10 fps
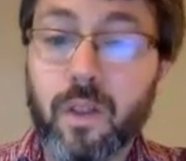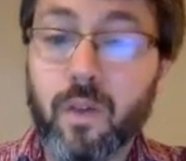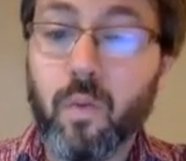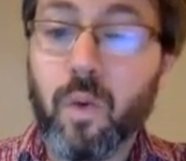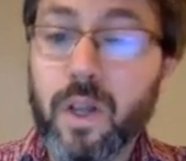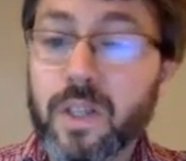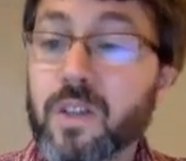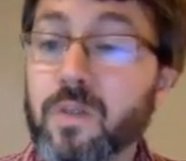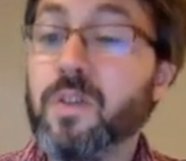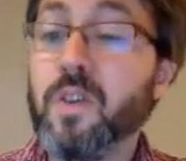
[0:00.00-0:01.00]
what
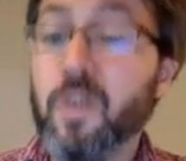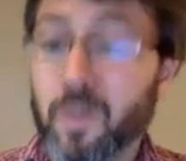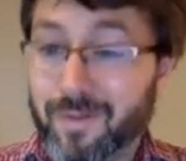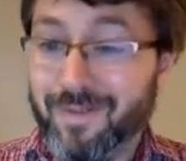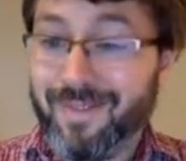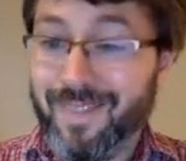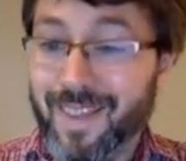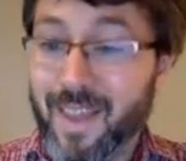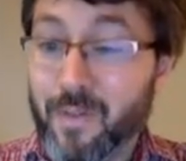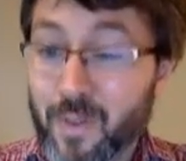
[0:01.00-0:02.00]
do you do
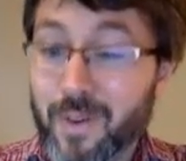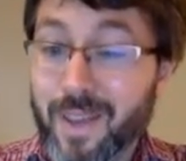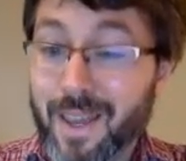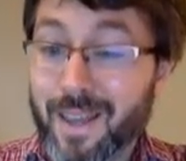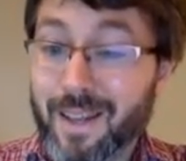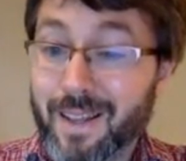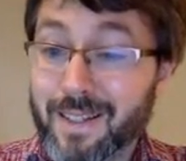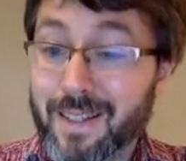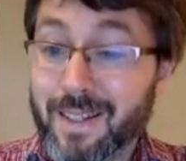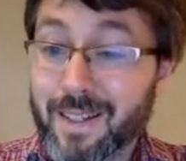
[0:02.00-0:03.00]
if you get
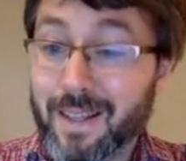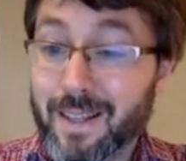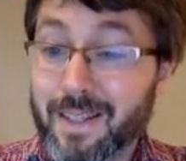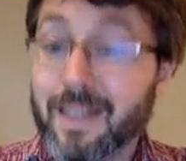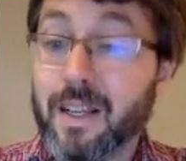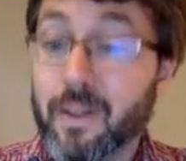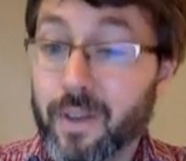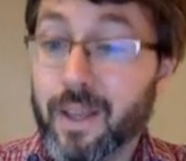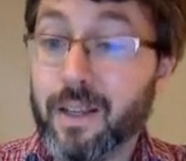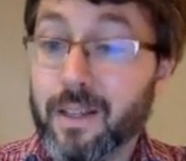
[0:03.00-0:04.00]
a
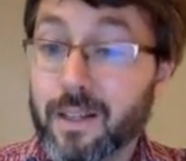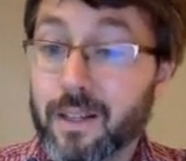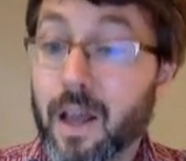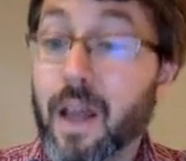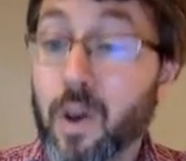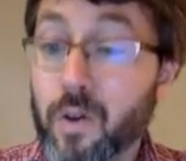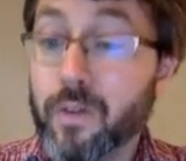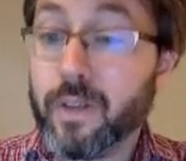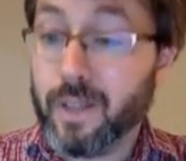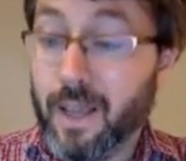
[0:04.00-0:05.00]
significant
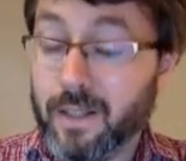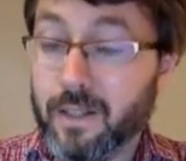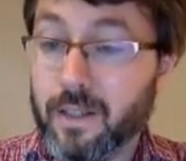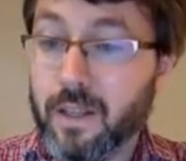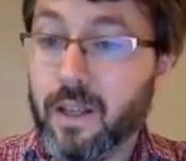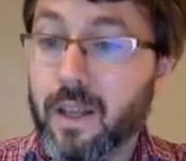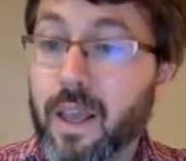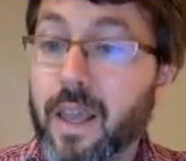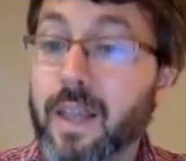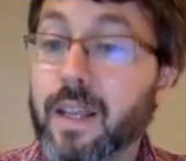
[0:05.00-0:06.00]
ANOVA test?
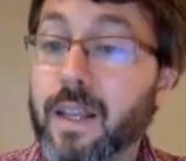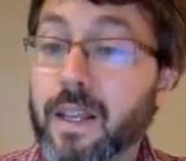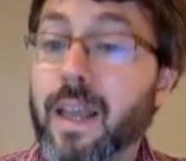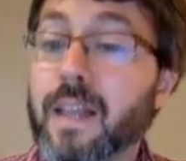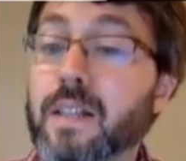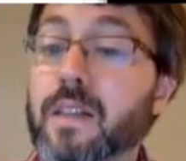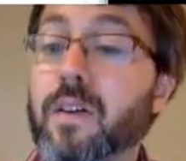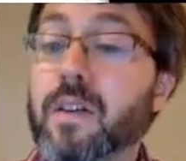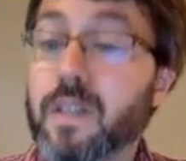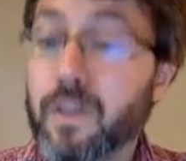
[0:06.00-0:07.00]
It indicates
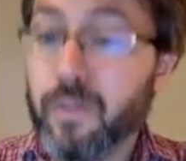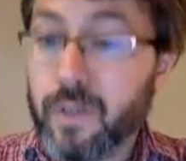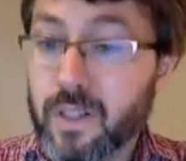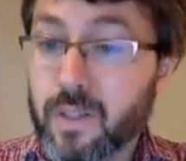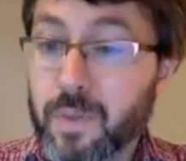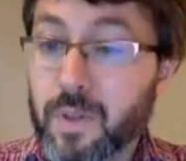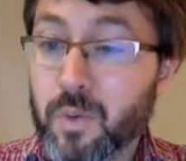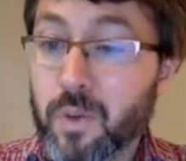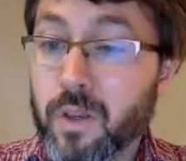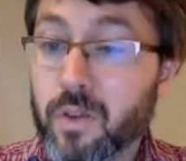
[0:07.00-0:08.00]
there are differences
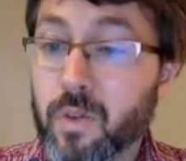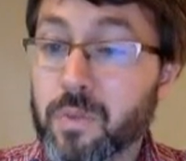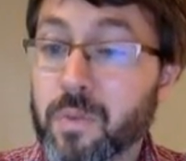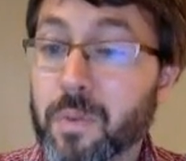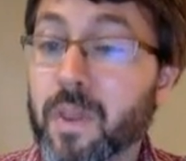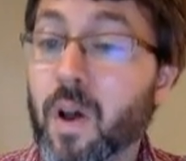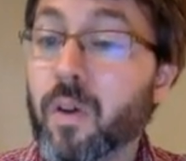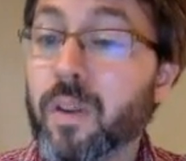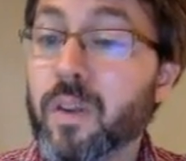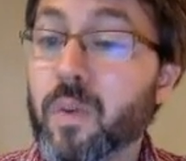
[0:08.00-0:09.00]
between the groups, but the
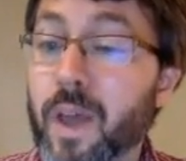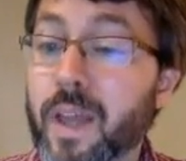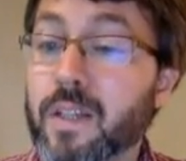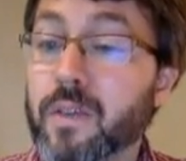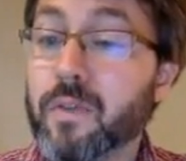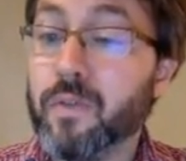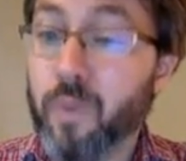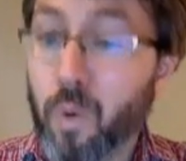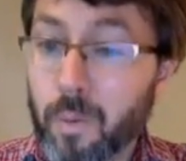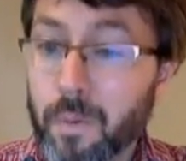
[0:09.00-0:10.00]
only way to
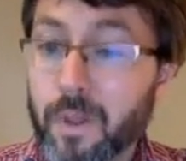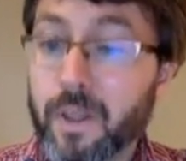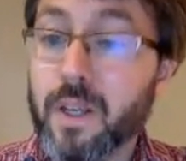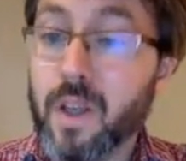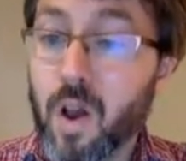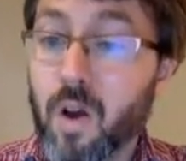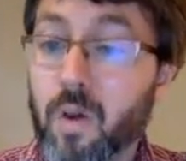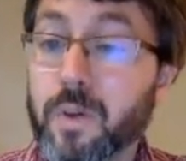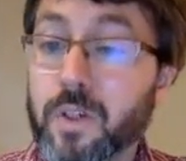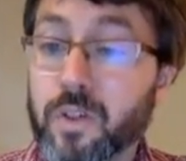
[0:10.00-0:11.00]
formally
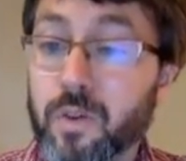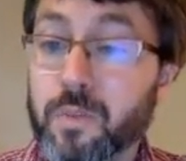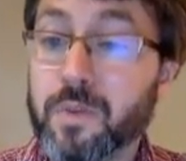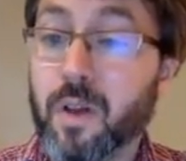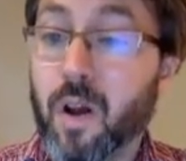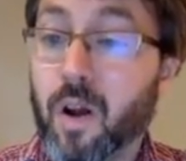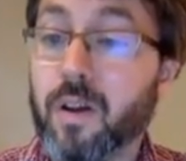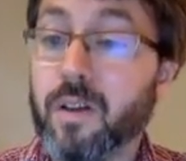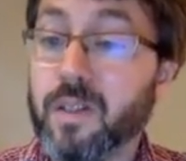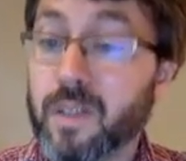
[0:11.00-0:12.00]
know which groups
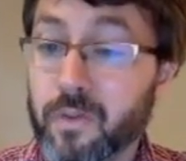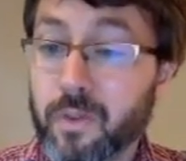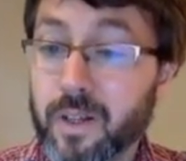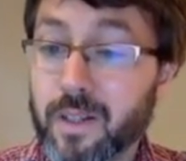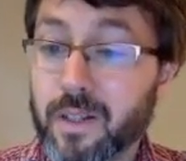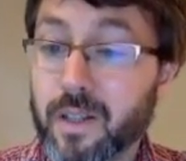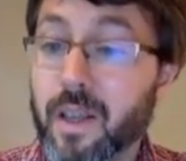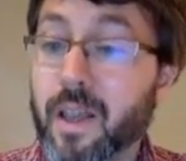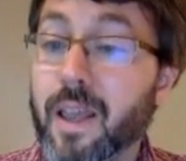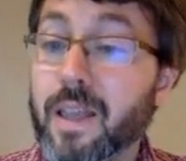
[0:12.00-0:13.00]
are different
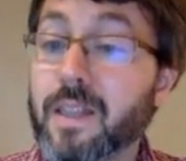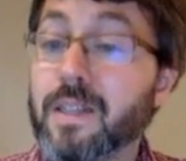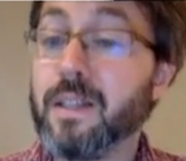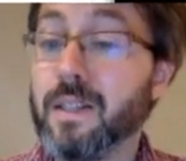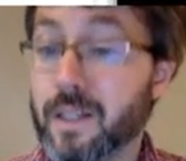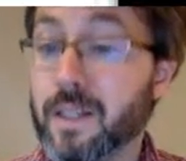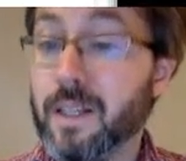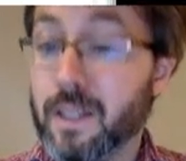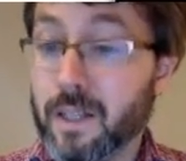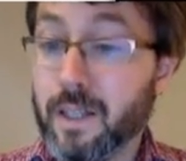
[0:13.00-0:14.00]
is to
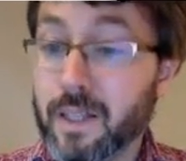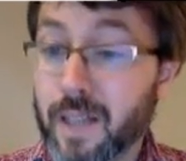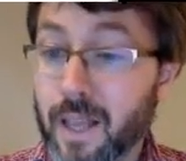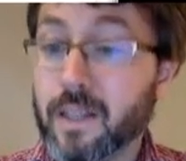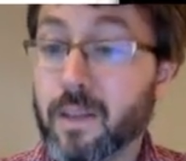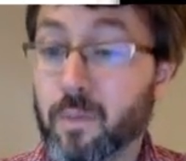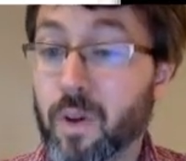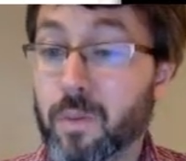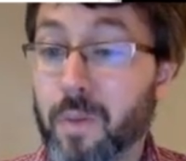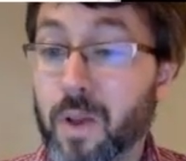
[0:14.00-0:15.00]
statistically test them
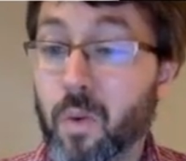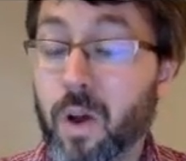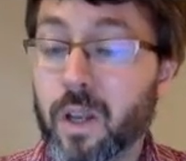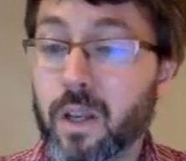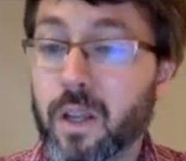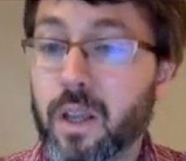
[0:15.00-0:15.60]
one by one.